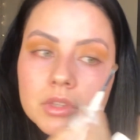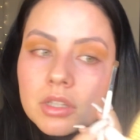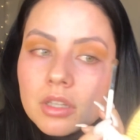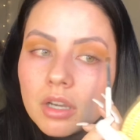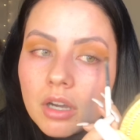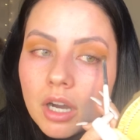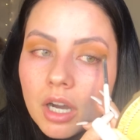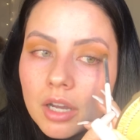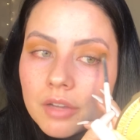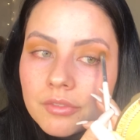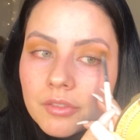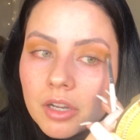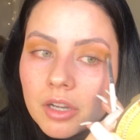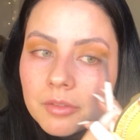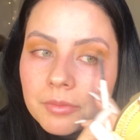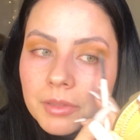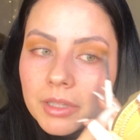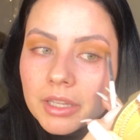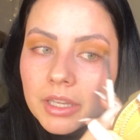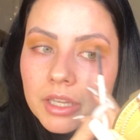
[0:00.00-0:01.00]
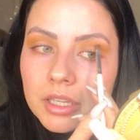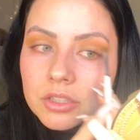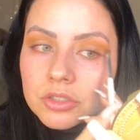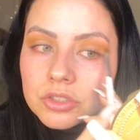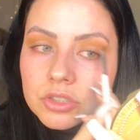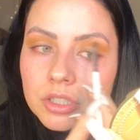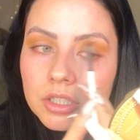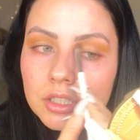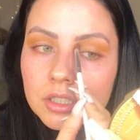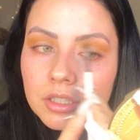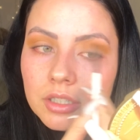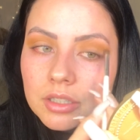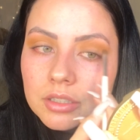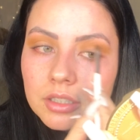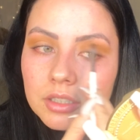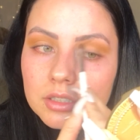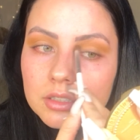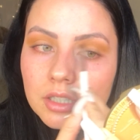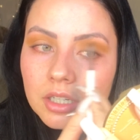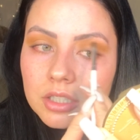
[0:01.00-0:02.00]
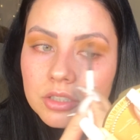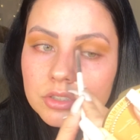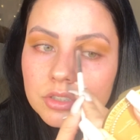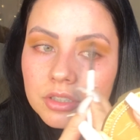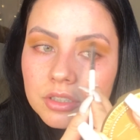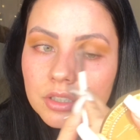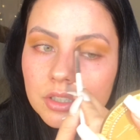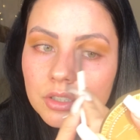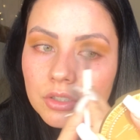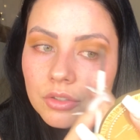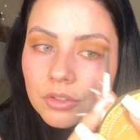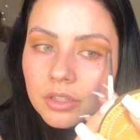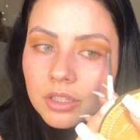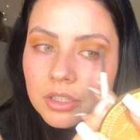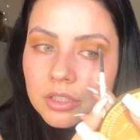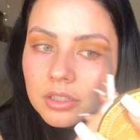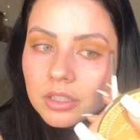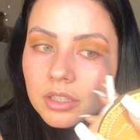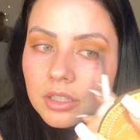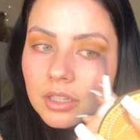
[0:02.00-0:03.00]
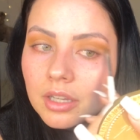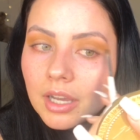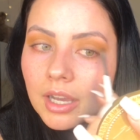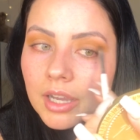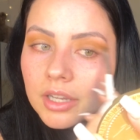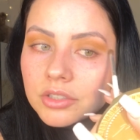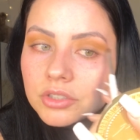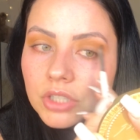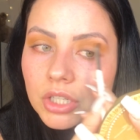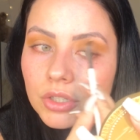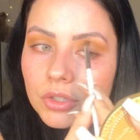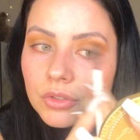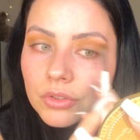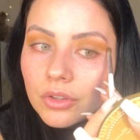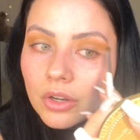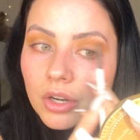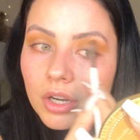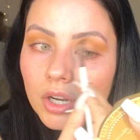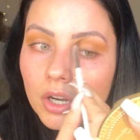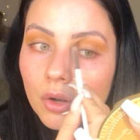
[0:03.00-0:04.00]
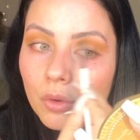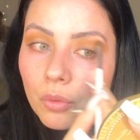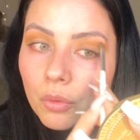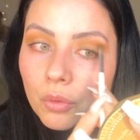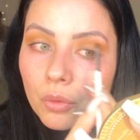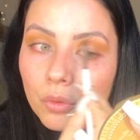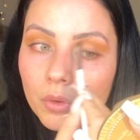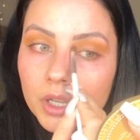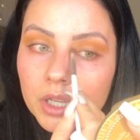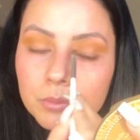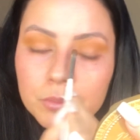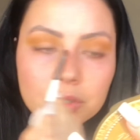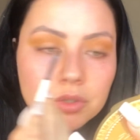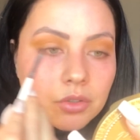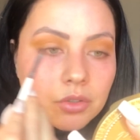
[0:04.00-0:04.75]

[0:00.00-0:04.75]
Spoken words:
Off application, Natasha Denona eyeshadows are way more